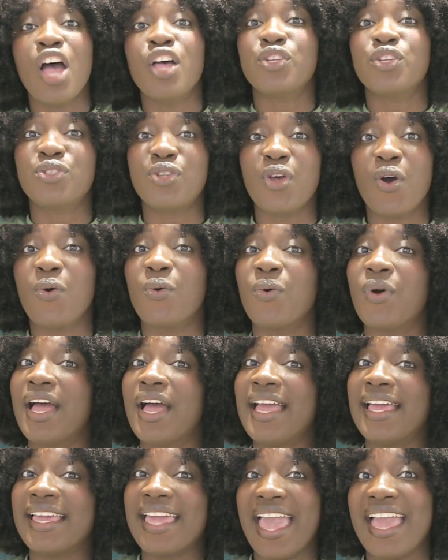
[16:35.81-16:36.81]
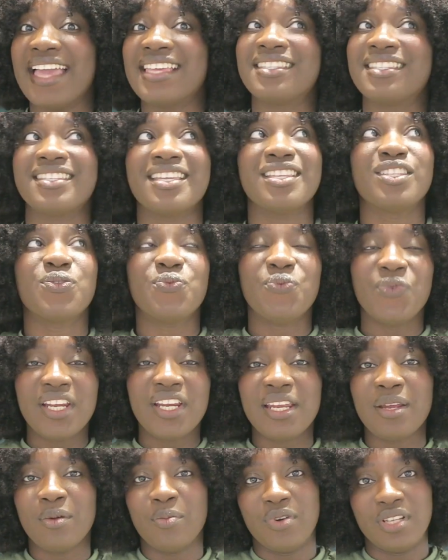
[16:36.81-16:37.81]
So guys, it's
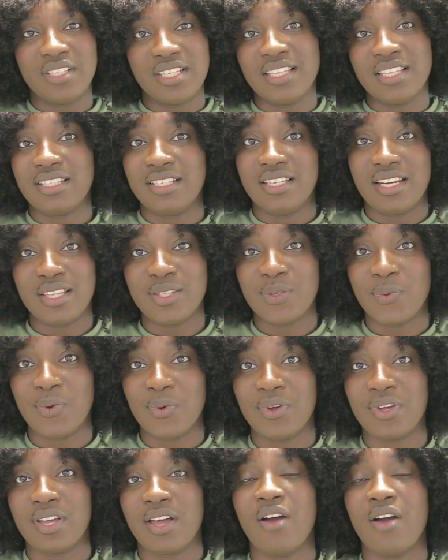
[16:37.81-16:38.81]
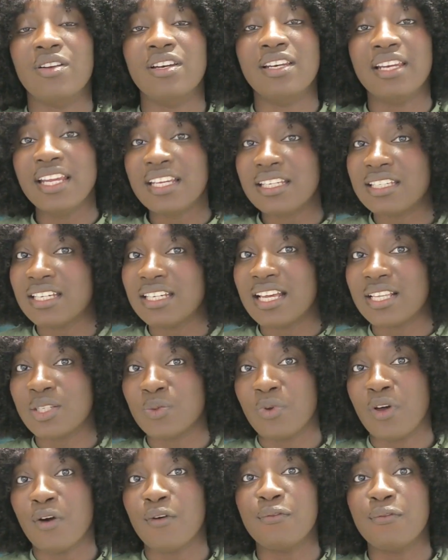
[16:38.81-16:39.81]
really important to network on LinkedIn
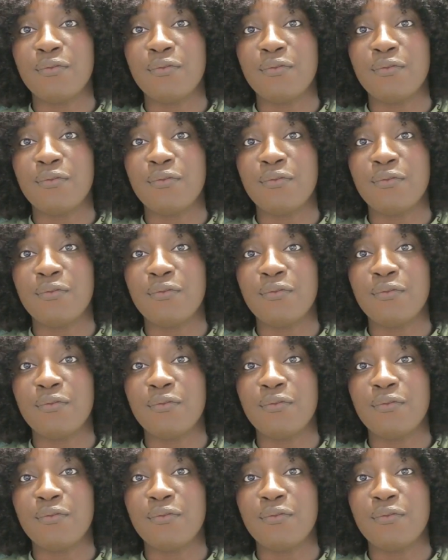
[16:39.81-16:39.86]
as well.